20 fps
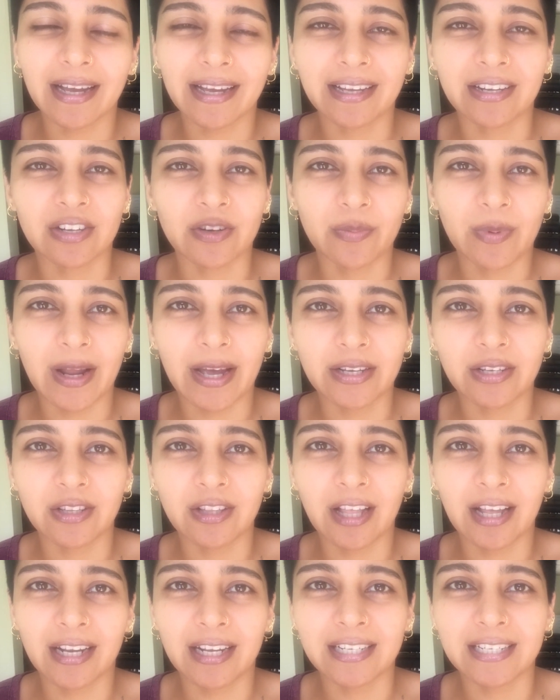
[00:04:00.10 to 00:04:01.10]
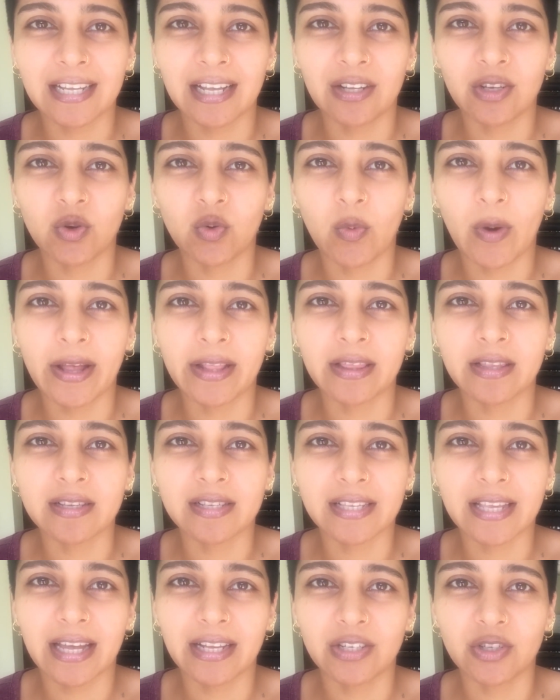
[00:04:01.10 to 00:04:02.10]
I can reply to that and tell you when the
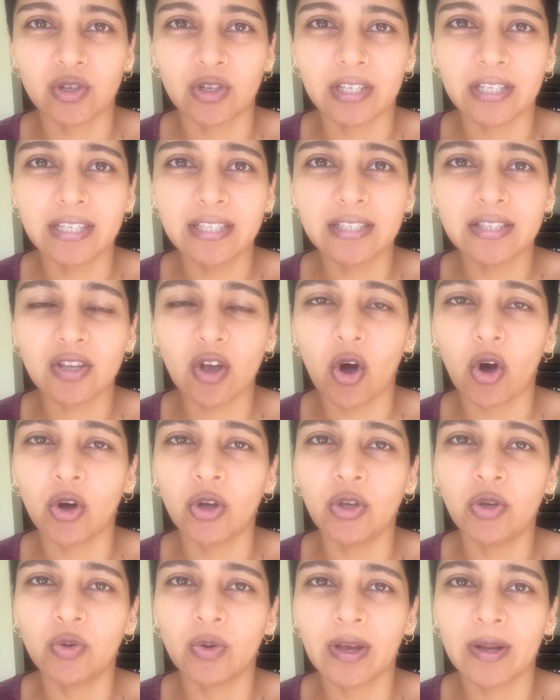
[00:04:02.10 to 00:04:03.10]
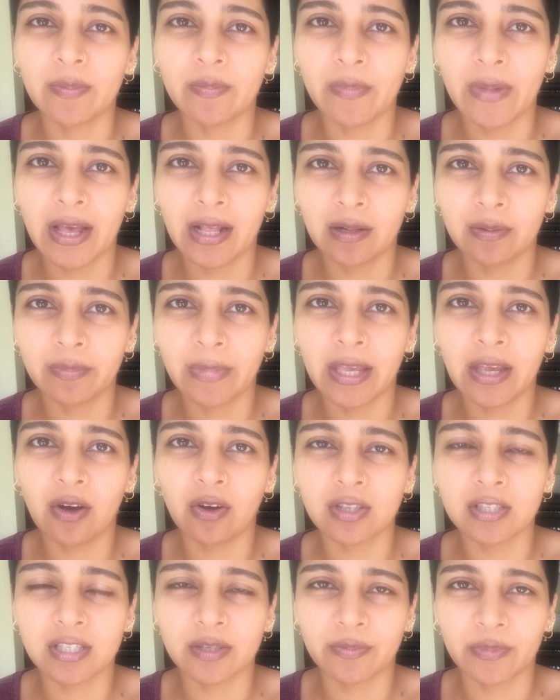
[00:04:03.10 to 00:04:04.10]
schedule is. Or you can mail me
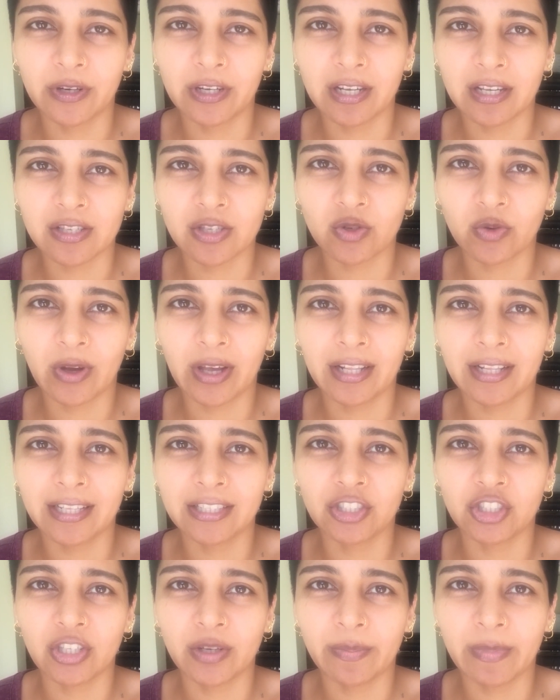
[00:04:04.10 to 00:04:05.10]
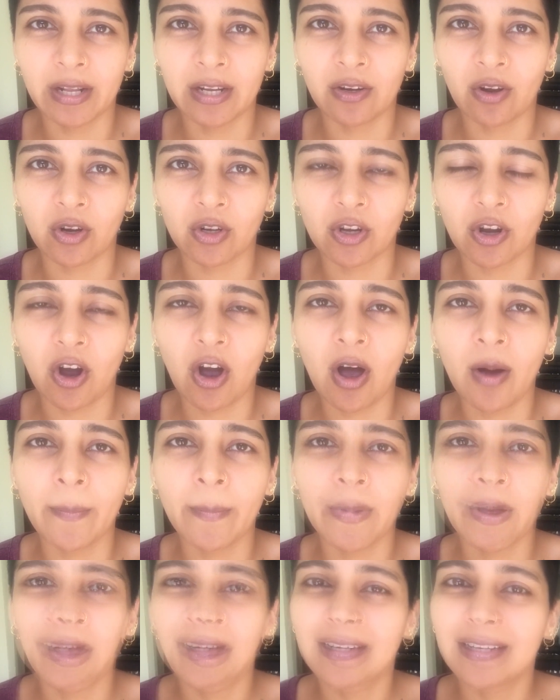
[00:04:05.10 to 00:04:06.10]
on
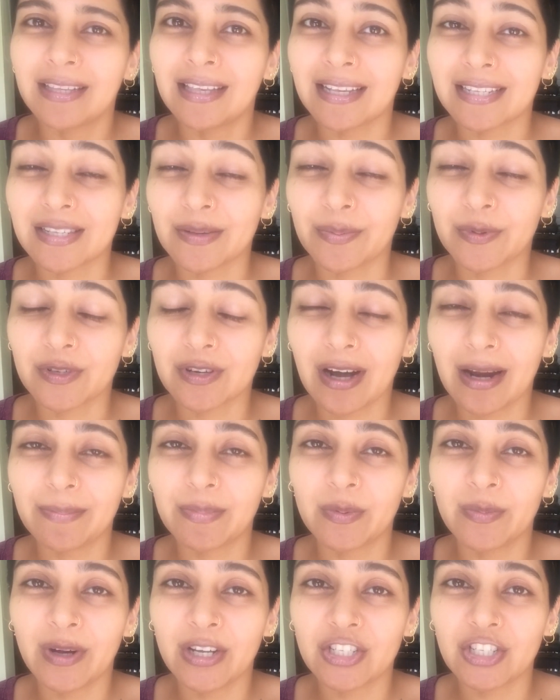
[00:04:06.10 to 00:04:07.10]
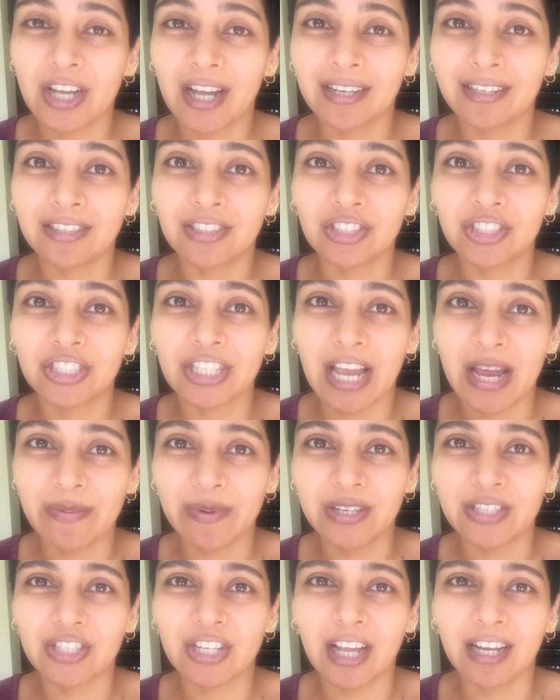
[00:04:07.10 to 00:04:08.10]
sabrinasuhail@gmail.com. Yes, subscribe to my channel, share
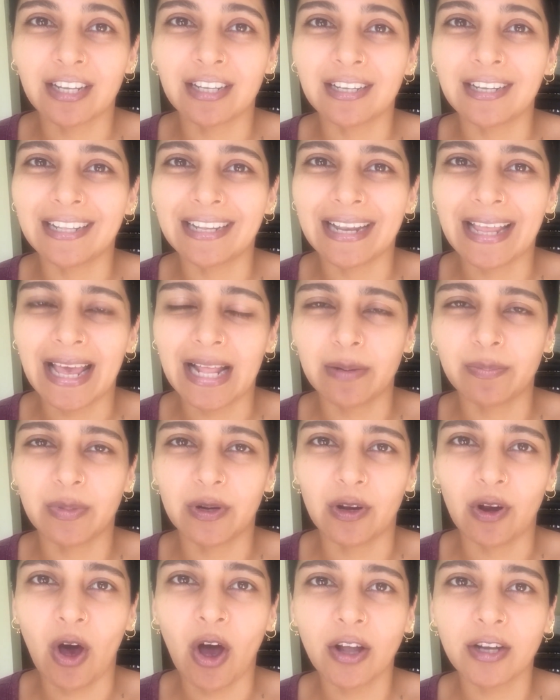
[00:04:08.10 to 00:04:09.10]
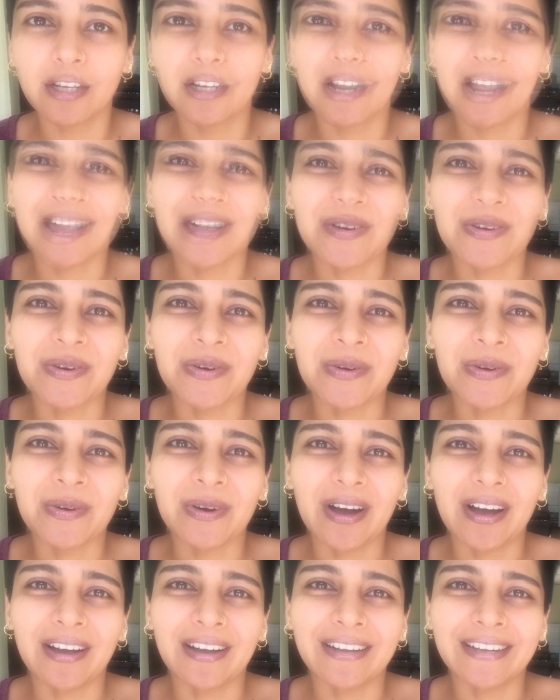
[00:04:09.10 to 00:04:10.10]
my channel, it'll help a lot.
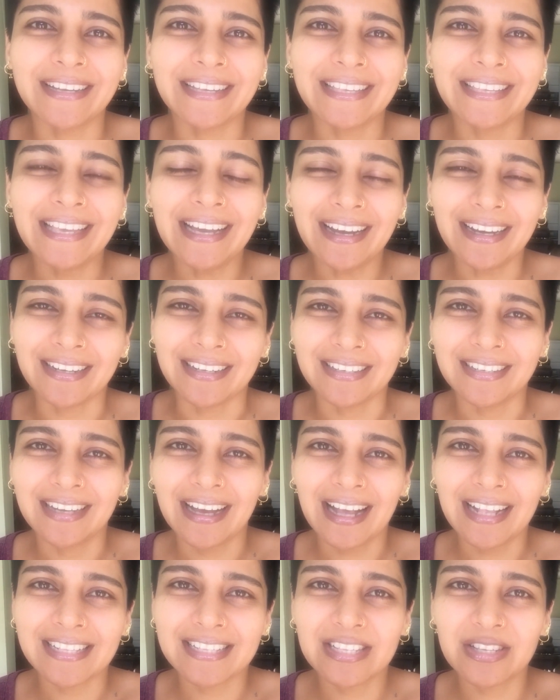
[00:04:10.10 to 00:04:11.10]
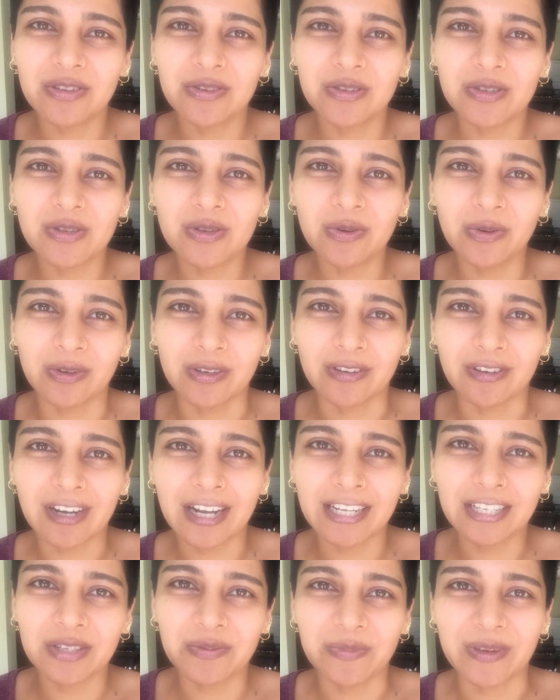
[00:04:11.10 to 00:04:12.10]
So yeah, I'll see you soon.
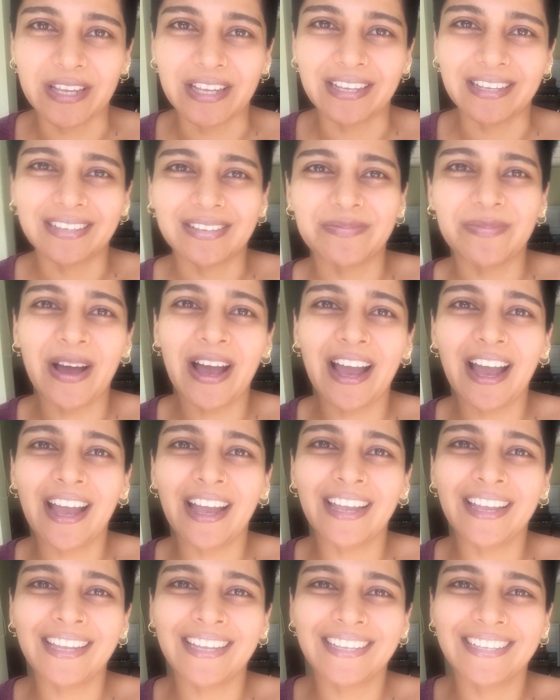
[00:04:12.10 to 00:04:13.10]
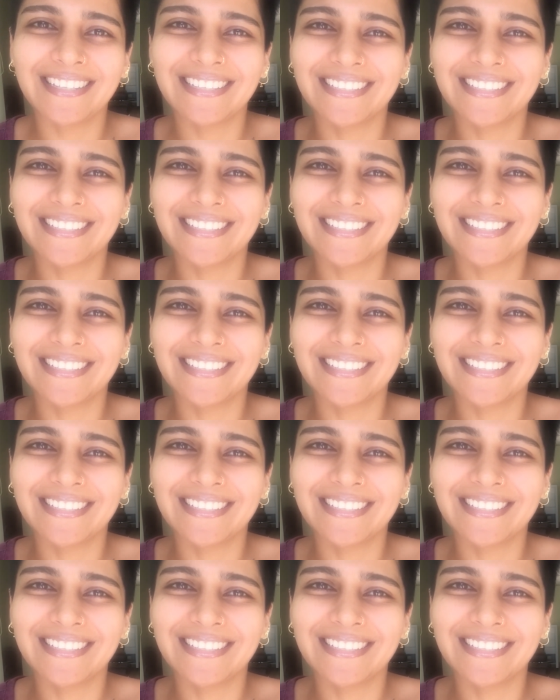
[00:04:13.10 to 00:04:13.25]
Write to me. Bye.